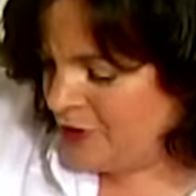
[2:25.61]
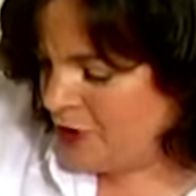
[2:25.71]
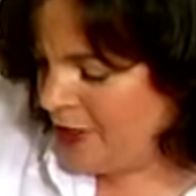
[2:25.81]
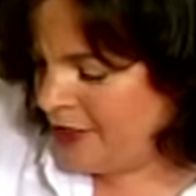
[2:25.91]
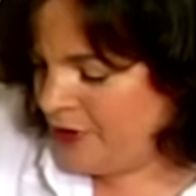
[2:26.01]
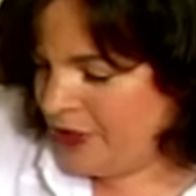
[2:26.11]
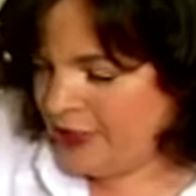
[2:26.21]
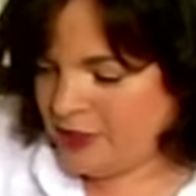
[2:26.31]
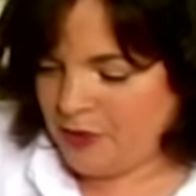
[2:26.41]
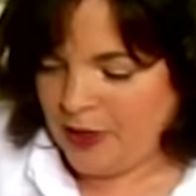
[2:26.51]
the dry
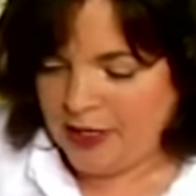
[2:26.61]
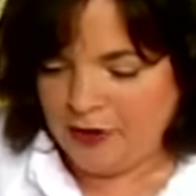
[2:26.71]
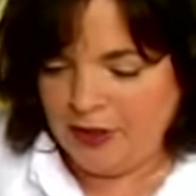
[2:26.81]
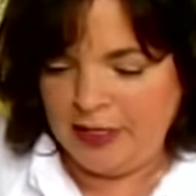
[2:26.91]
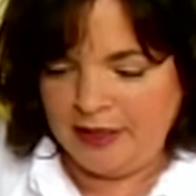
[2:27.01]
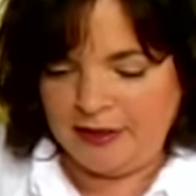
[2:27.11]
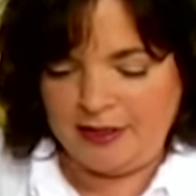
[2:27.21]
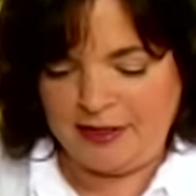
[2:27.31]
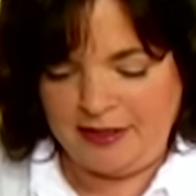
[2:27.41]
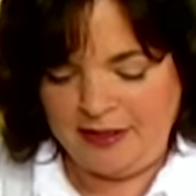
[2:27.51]
ingredients, the wet
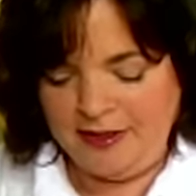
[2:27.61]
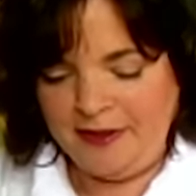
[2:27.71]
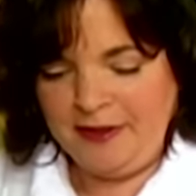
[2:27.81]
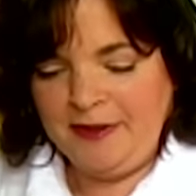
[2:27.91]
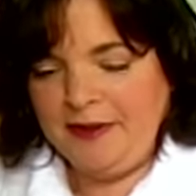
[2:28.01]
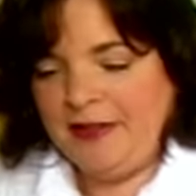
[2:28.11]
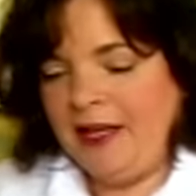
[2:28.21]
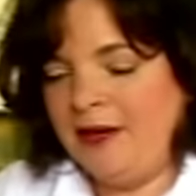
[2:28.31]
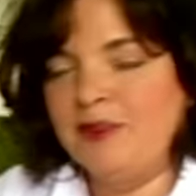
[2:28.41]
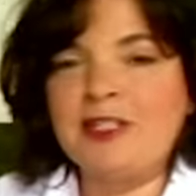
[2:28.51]
ingredients,
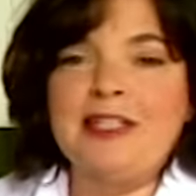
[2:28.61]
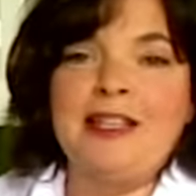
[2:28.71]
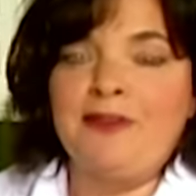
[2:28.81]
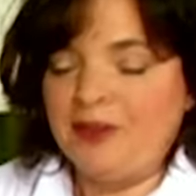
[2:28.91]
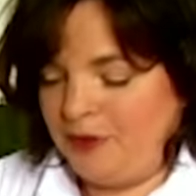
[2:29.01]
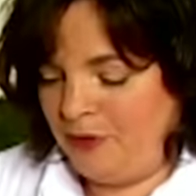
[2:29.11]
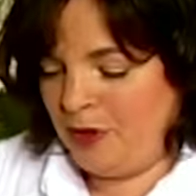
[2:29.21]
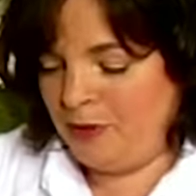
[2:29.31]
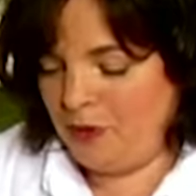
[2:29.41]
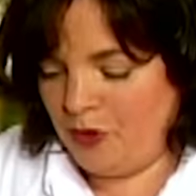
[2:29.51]
and I'm just going to give it
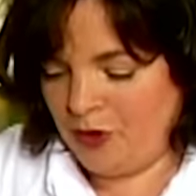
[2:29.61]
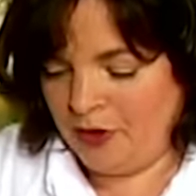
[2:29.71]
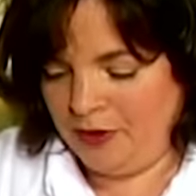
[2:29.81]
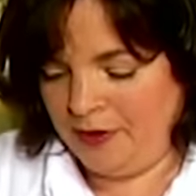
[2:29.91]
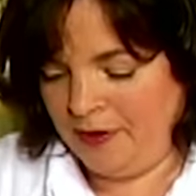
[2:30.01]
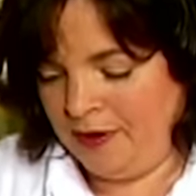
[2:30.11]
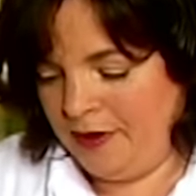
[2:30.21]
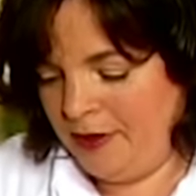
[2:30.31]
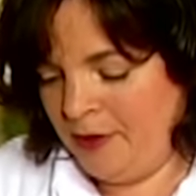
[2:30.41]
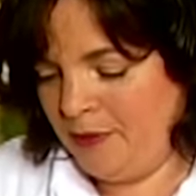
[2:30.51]
one more
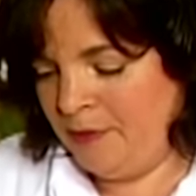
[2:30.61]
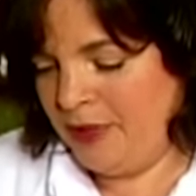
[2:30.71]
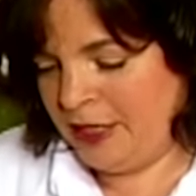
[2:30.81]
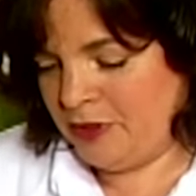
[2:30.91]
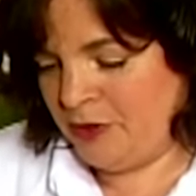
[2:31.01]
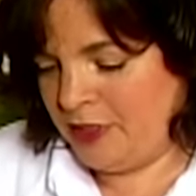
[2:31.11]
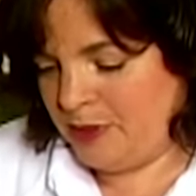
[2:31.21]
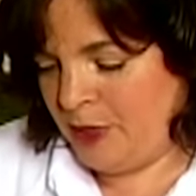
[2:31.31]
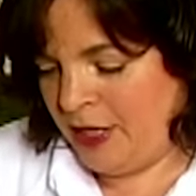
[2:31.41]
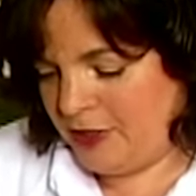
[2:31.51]
mix with a
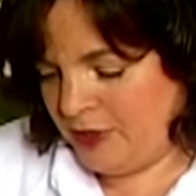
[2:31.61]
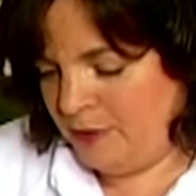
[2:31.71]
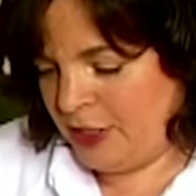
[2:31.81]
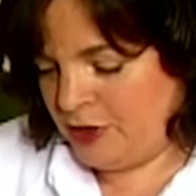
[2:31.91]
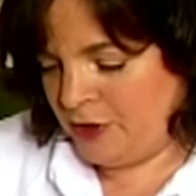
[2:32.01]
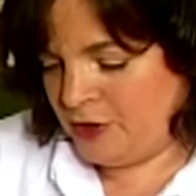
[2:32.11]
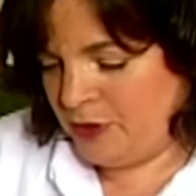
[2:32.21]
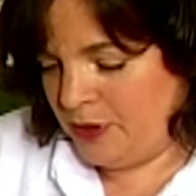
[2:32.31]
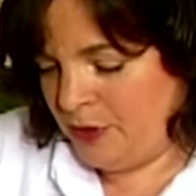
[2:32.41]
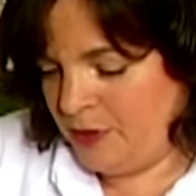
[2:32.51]
spatula and make sure it's
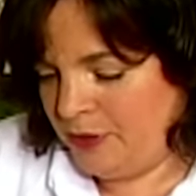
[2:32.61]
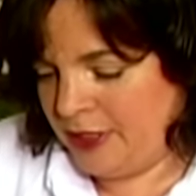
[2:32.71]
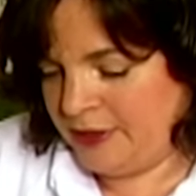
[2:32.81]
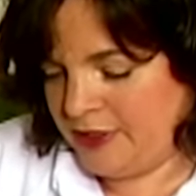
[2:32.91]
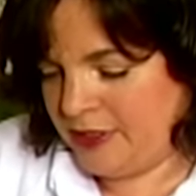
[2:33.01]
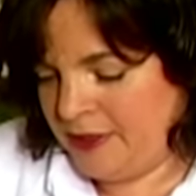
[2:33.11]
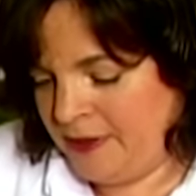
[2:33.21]
really well mixed.